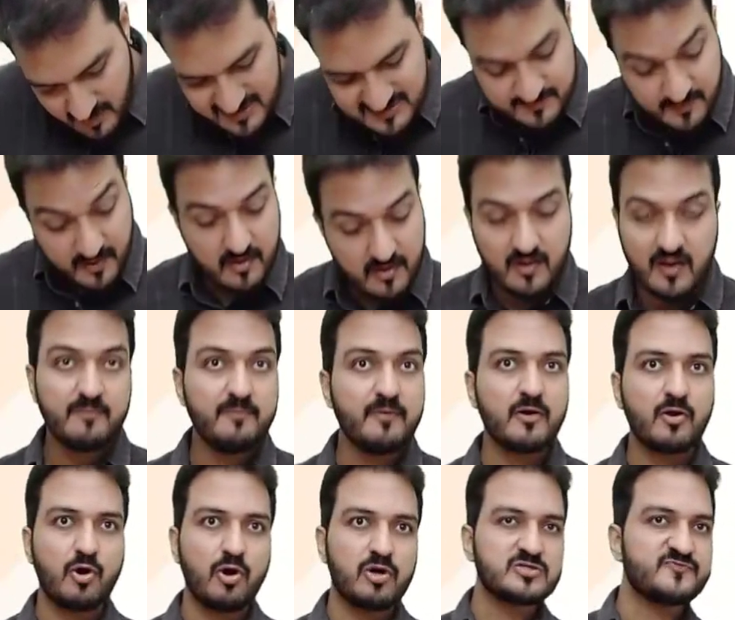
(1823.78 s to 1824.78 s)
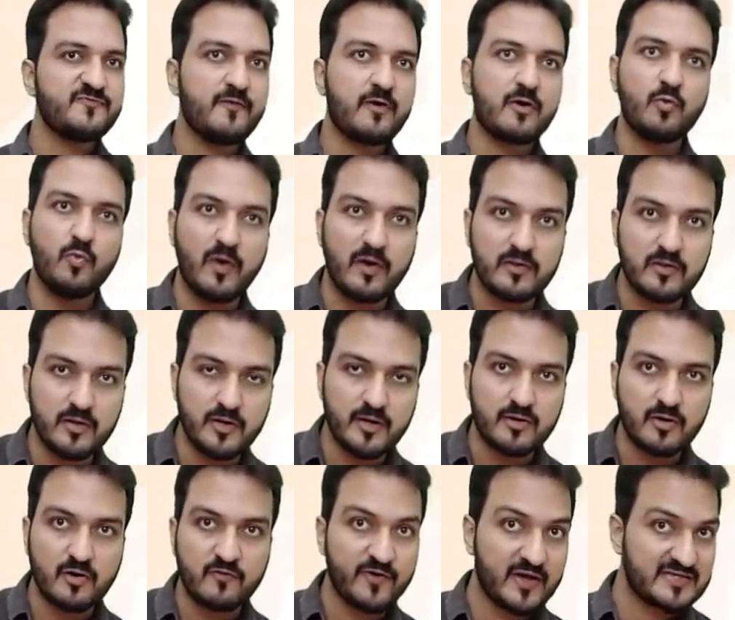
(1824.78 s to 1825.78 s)
is my labor cost for 1 unit
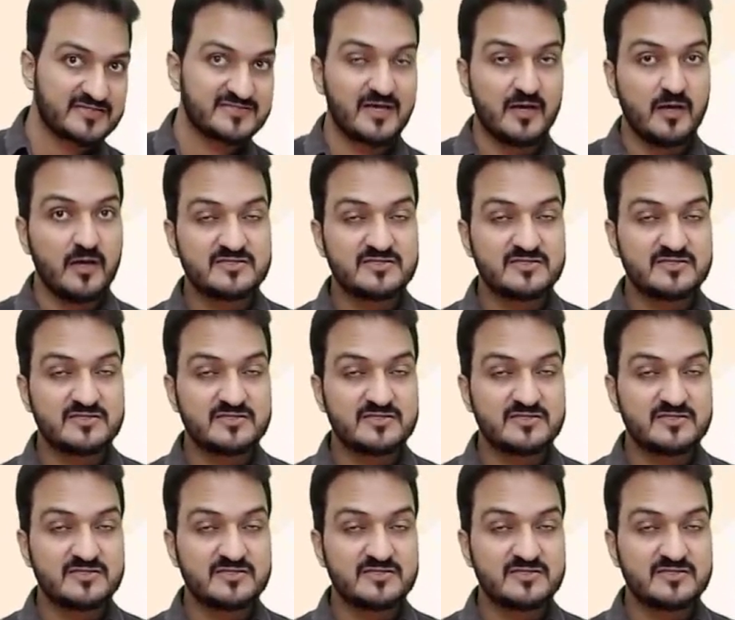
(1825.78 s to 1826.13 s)
of X.